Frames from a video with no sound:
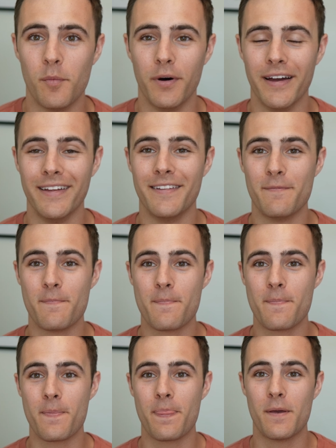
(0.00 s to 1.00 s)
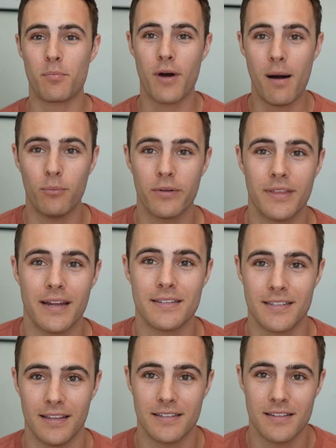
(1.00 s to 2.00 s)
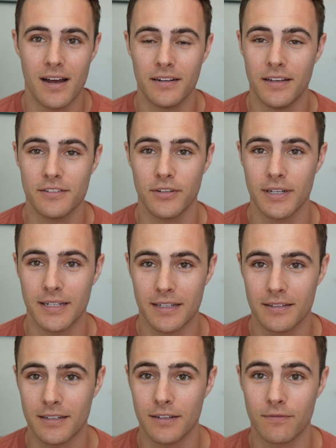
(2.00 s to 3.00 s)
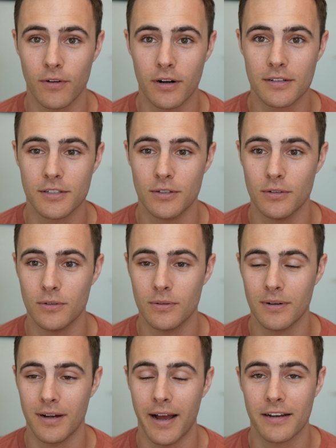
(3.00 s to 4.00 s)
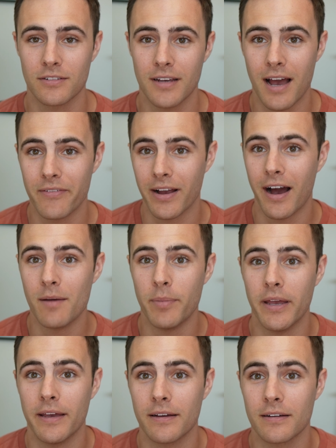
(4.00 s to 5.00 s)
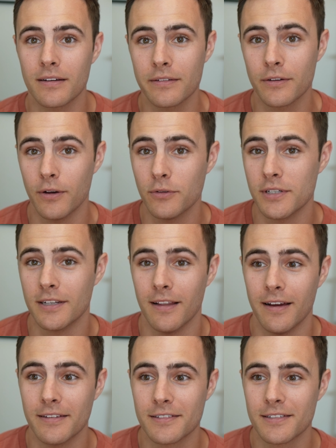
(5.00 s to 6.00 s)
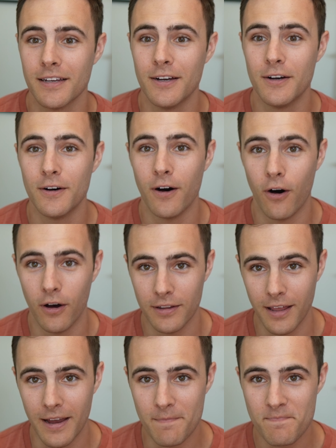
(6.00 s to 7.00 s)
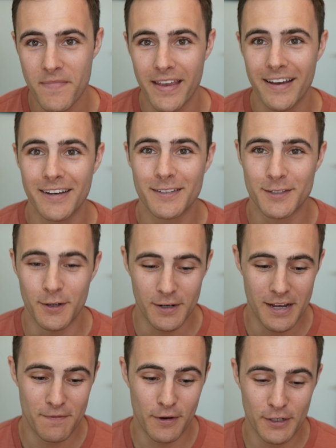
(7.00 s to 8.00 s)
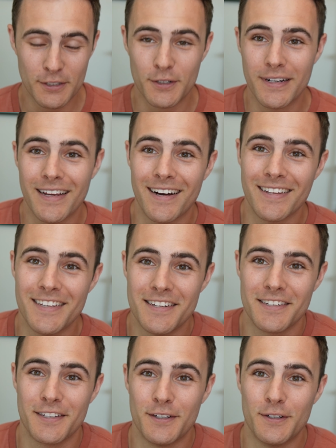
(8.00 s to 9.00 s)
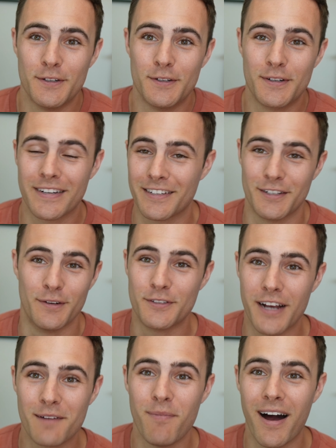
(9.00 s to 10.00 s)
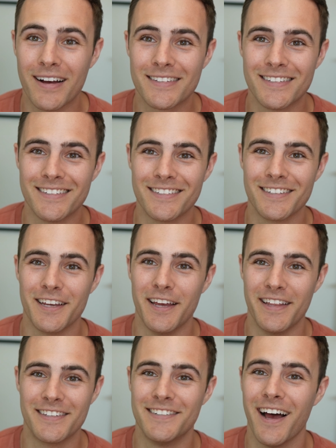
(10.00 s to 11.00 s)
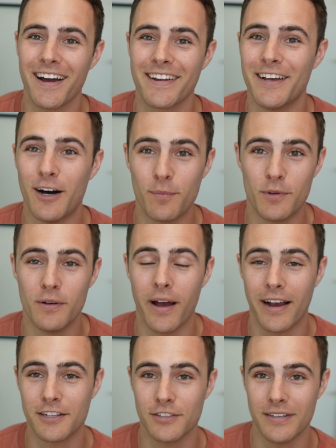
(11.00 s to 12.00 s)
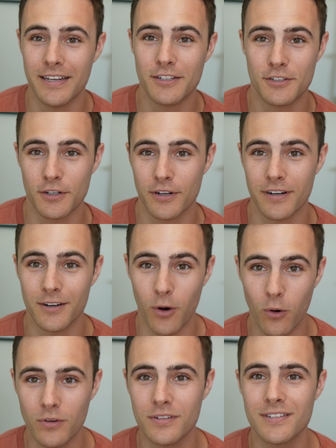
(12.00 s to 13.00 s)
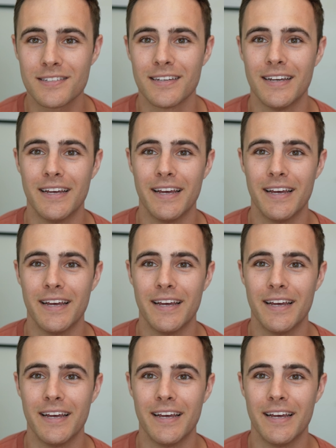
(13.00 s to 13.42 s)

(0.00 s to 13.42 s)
But the problem with that is that it's not necessarily gonna convert to actually having high-paying coaching clients online. So if you're just creating content to check boxes, it's not going to help you actually hit your goals